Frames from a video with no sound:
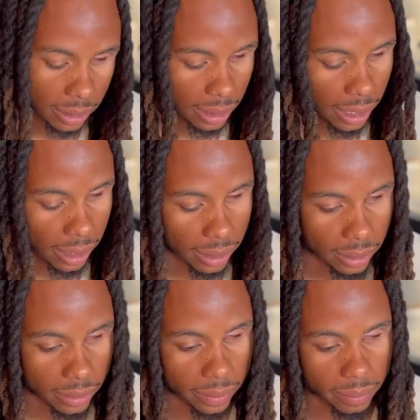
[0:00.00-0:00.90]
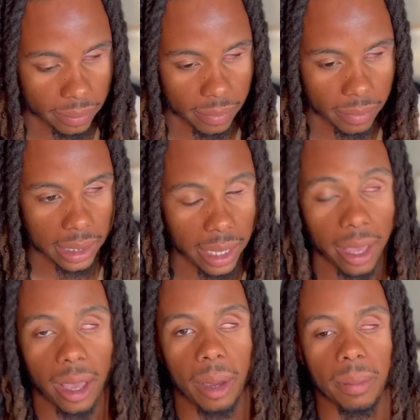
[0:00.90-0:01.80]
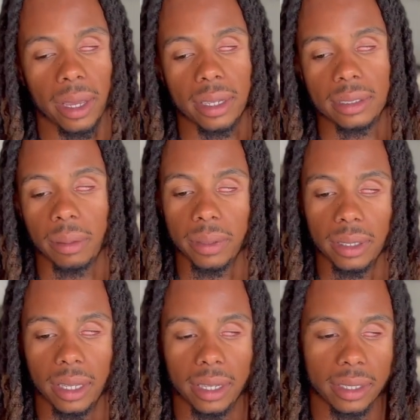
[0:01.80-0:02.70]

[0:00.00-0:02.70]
like, damn, like, something, like,